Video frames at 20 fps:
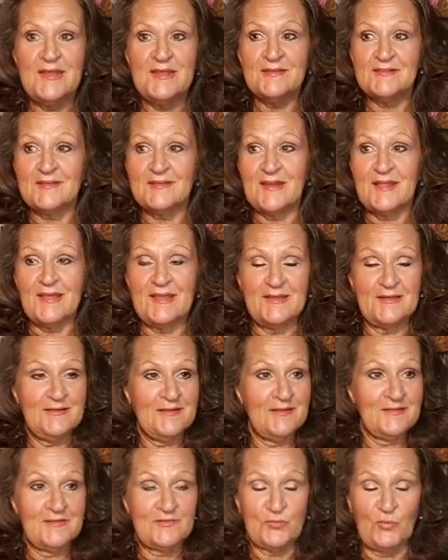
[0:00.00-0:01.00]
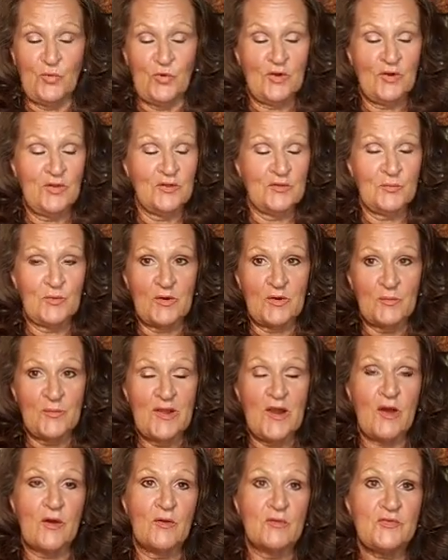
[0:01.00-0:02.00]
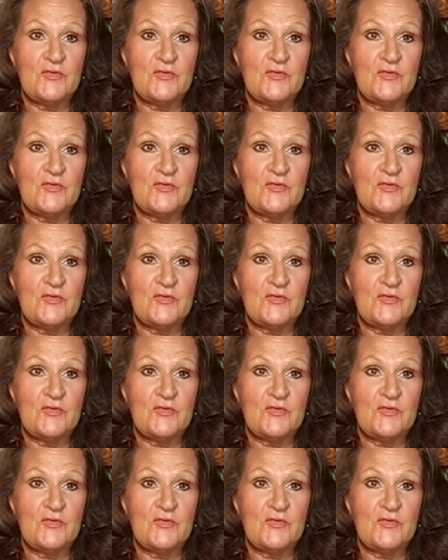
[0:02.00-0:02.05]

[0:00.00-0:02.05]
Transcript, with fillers: in today's world where we are